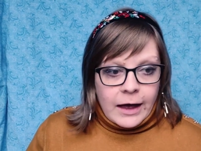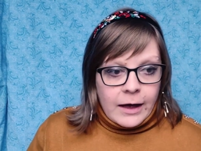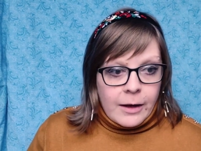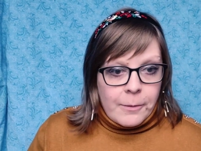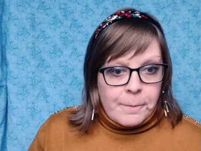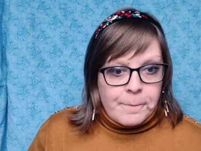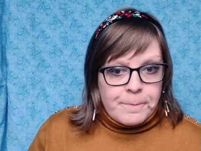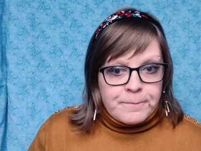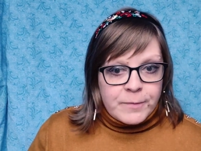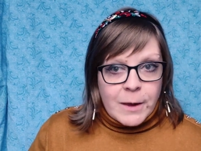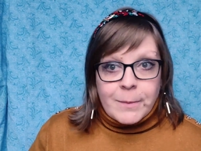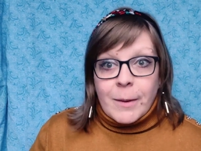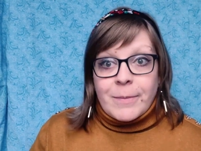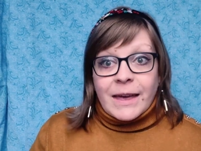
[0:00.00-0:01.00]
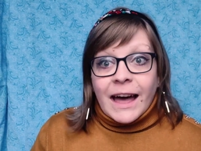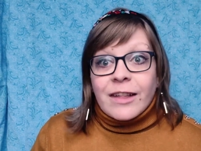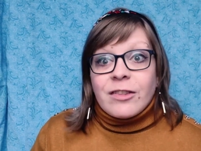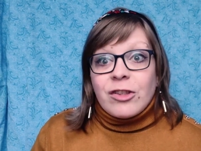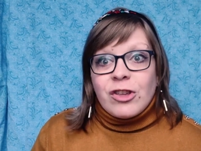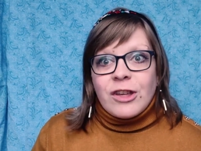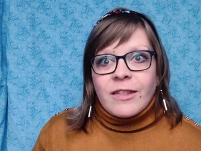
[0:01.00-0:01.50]
Um, but
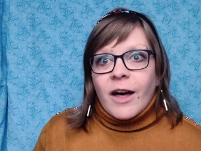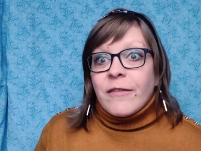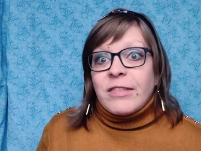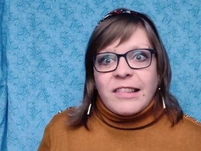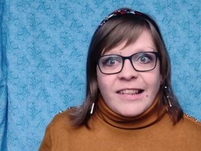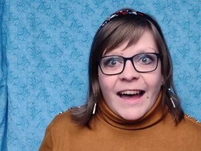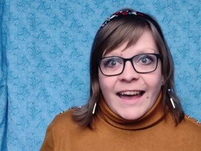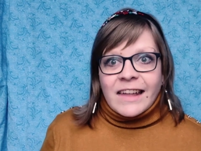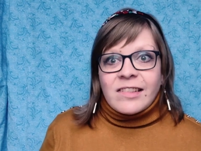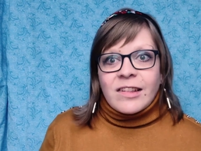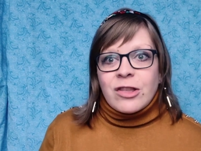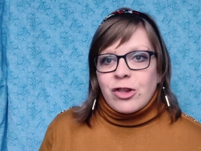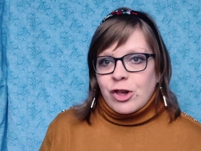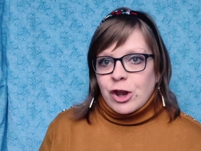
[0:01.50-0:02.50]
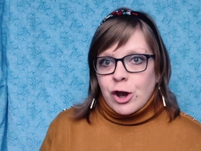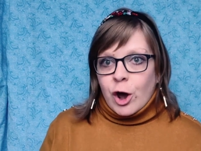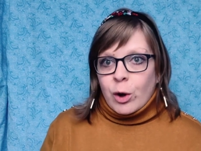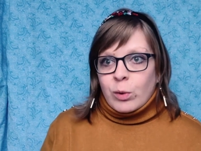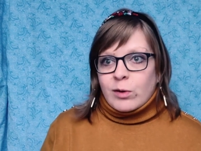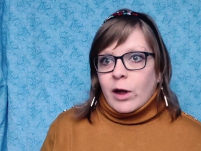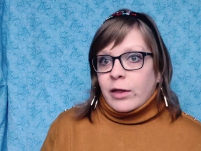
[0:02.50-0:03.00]
because she loves science and she
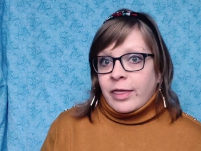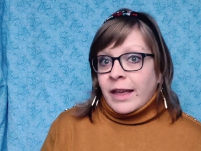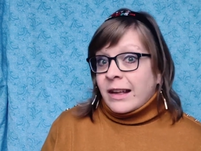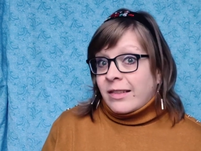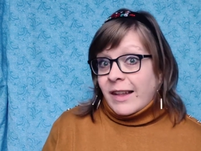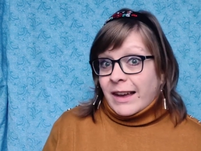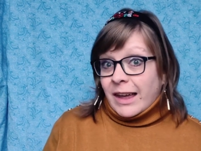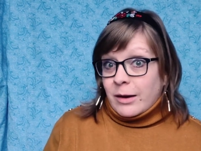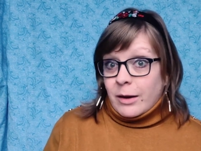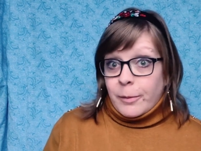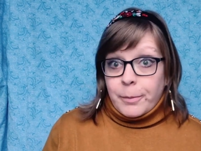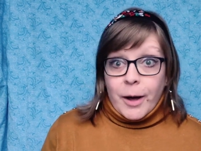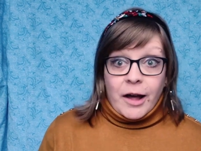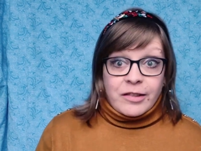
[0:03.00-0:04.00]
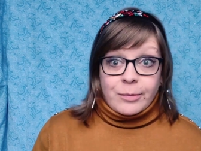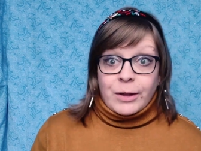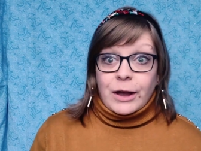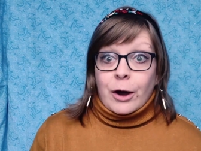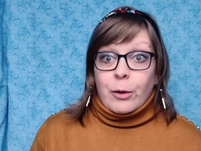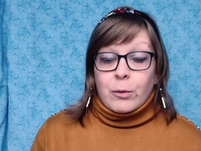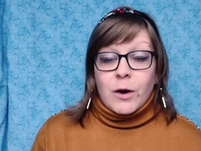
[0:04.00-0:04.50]
knows all the things that can
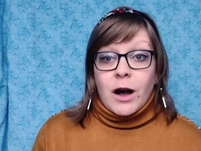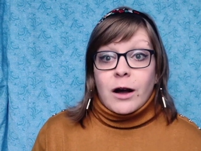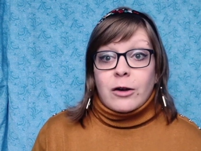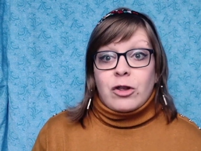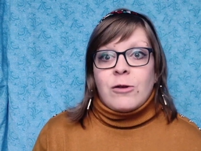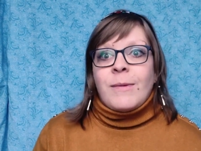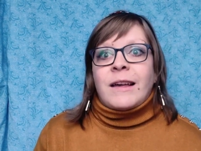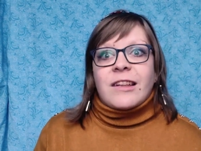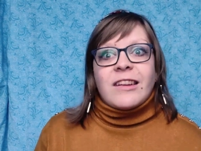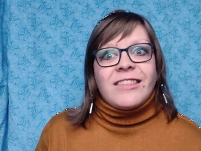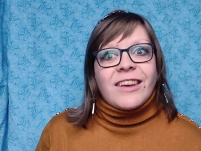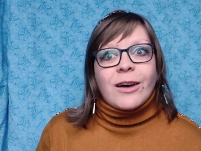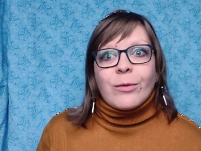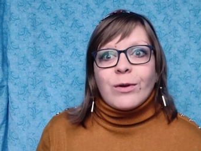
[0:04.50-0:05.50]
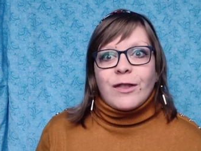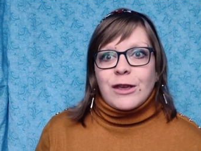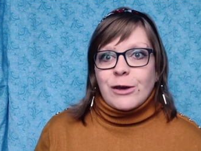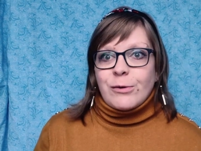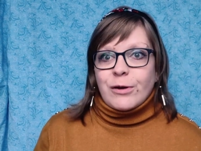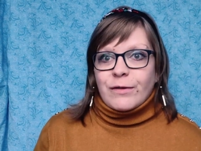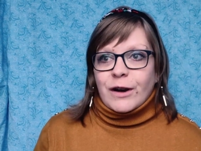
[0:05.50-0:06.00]
possibly go wrong, she makes a deal with the
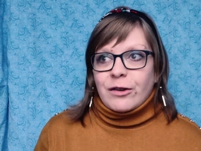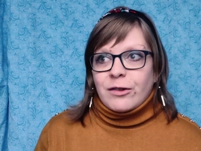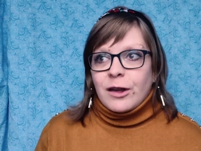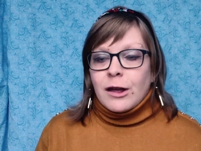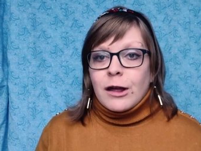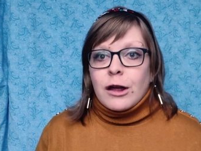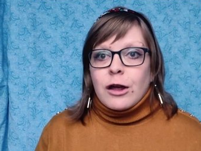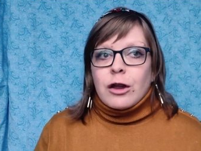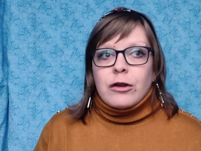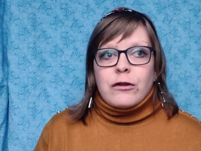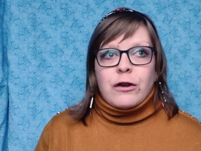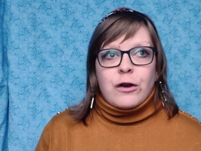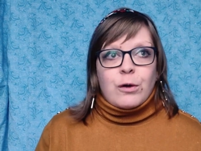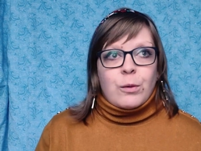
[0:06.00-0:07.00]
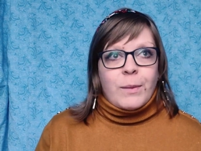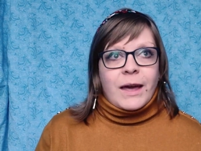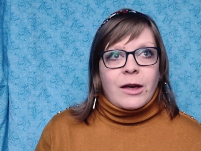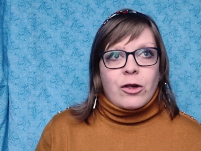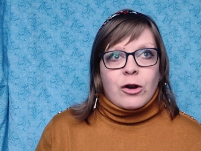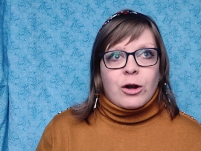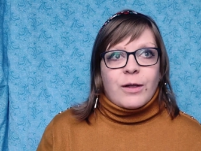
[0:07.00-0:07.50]
universe to
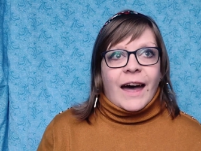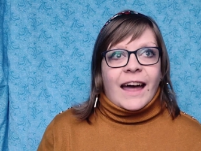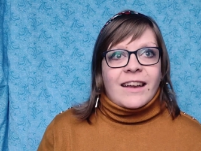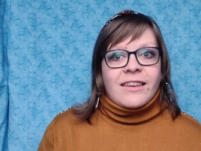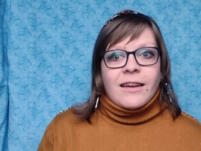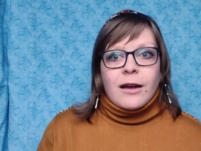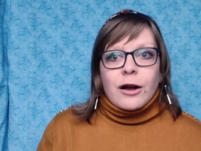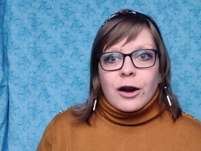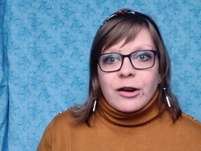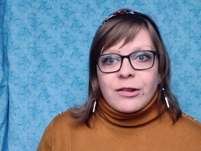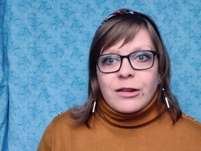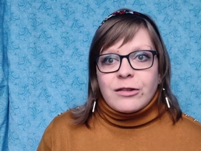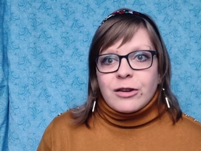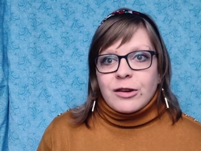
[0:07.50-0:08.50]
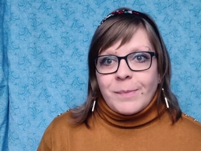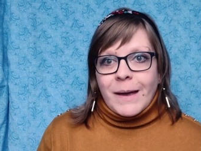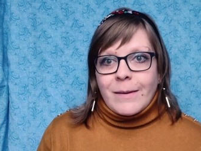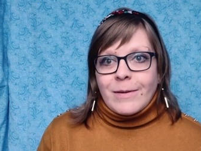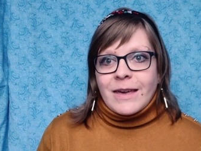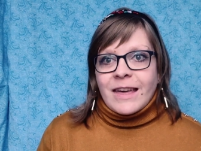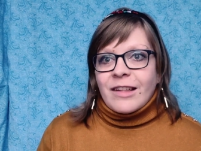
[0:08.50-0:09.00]
make sure that her sister's
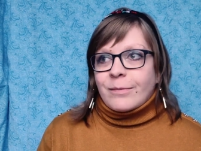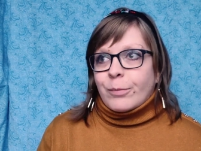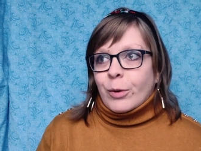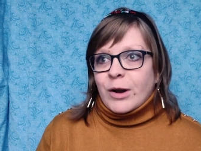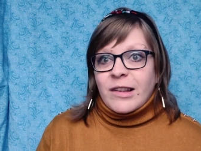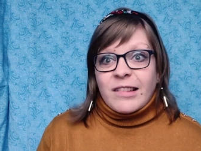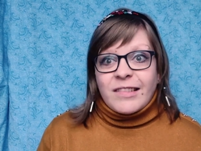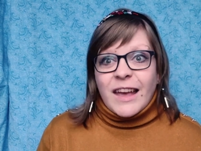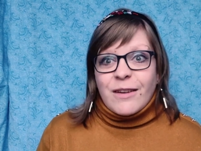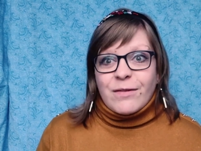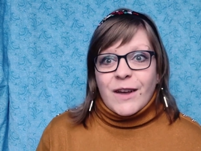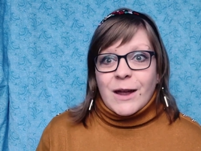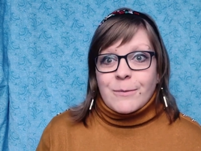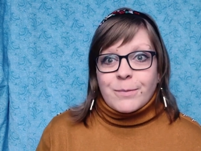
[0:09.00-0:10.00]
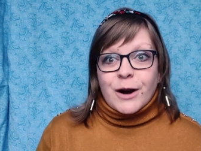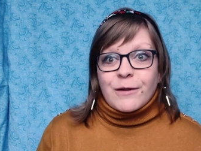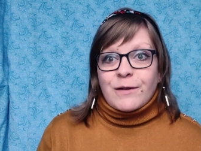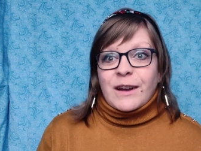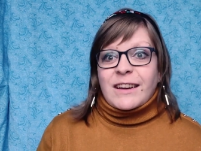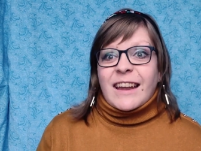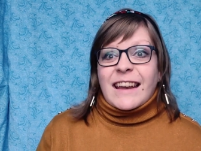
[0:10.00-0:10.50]
baby is born safe and
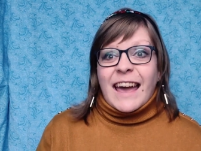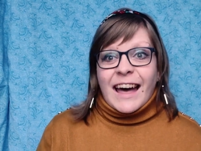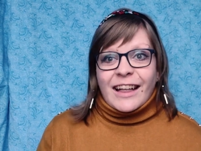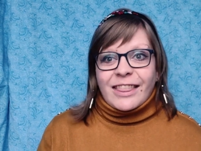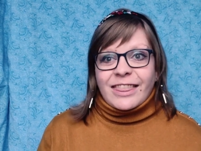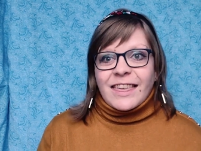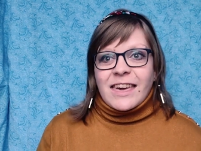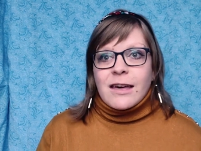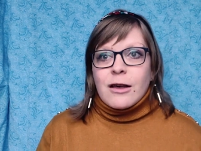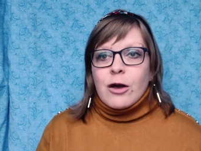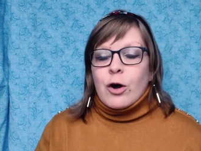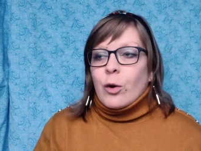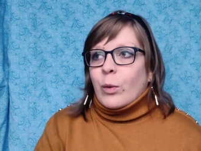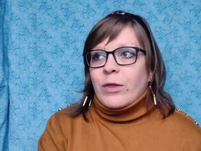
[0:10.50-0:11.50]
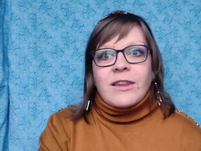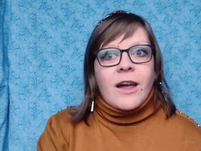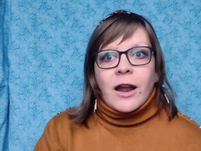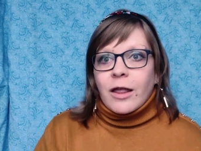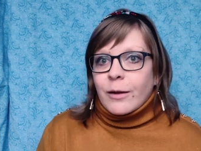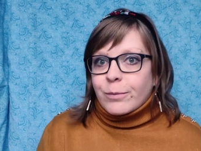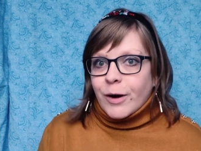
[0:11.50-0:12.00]
perfect and healthy with
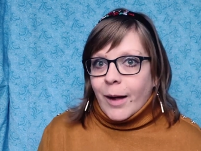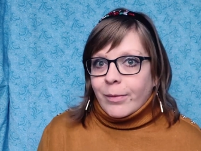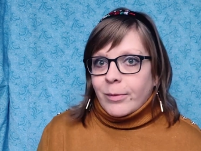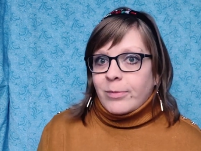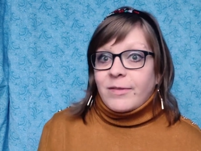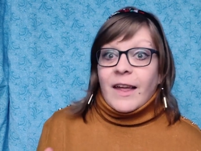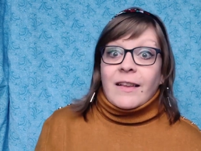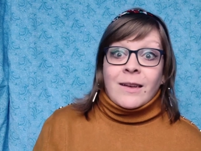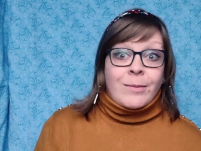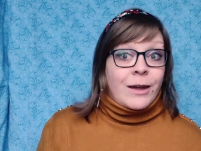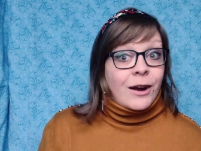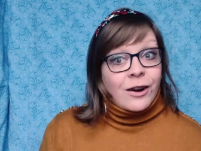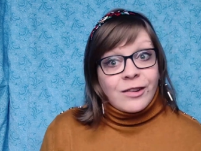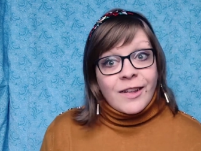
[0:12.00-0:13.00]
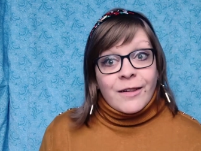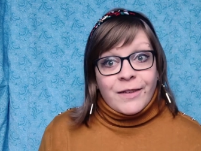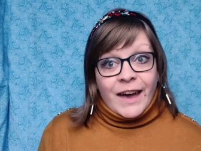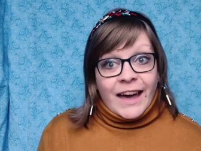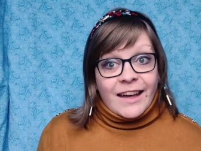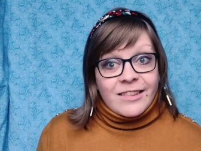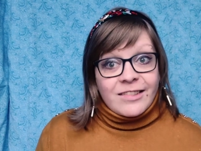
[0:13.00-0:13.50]
none of the problems that Libby herself
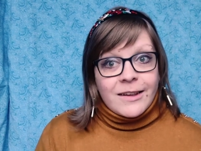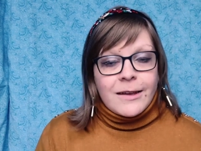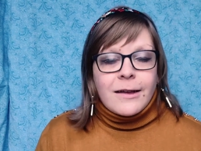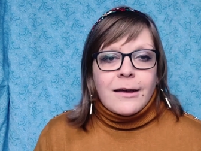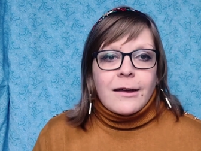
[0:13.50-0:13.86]
has.